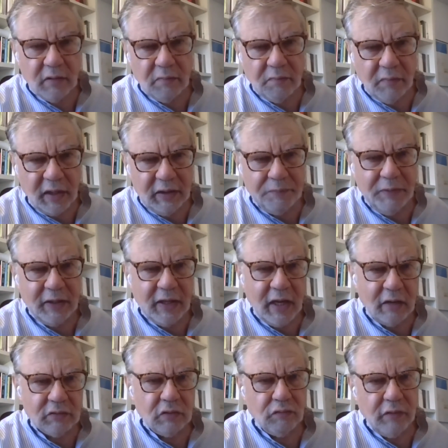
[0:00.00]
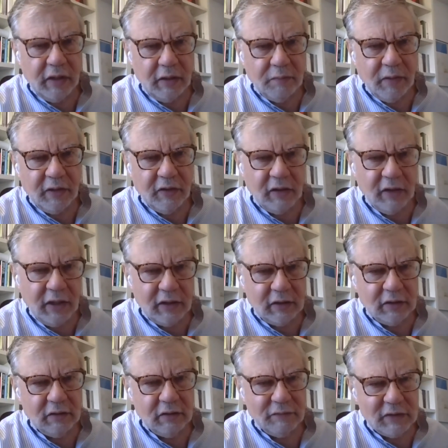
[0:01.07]
might be counterweighed by the
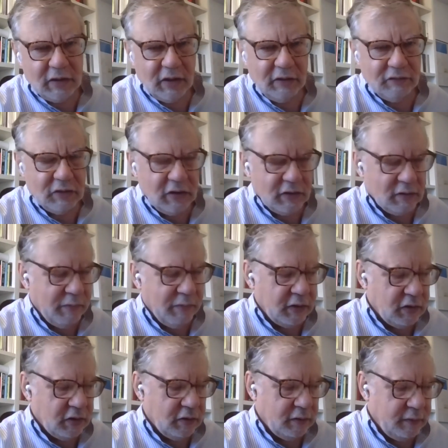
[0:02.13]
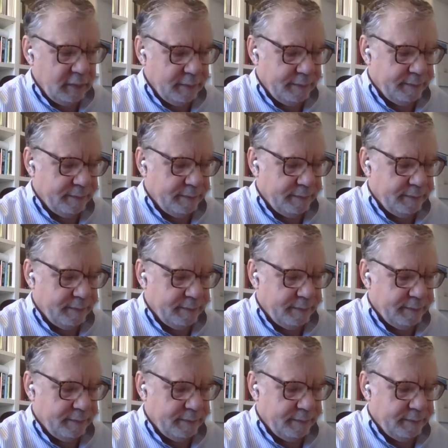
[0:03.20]
negatives that I just mentioned.